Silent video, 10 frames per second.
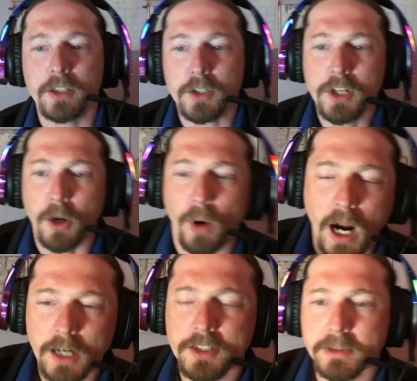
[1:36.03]
So, our
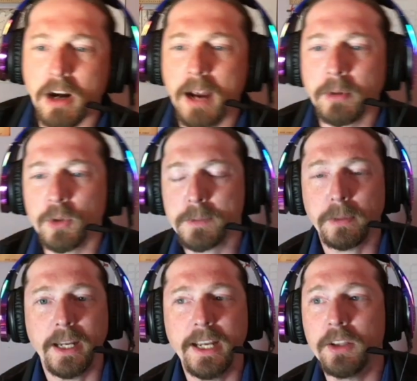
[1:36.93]
subscriber was
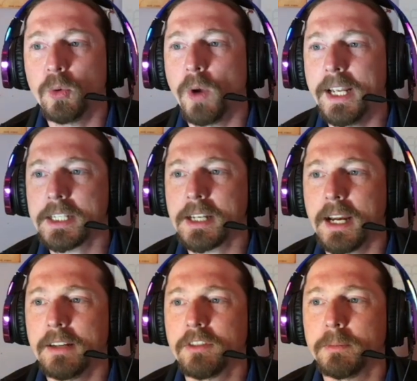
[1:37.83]
playing the white side
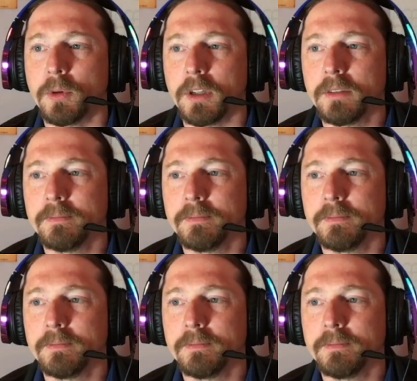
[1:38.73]
of the board